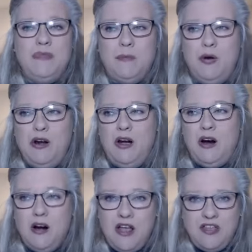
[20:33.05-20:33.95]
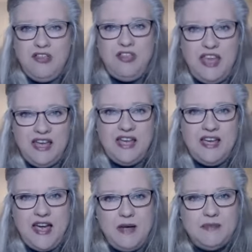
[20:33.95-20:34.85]
put our thinking
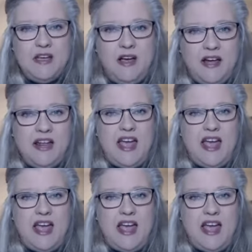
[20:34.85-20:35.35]
caps on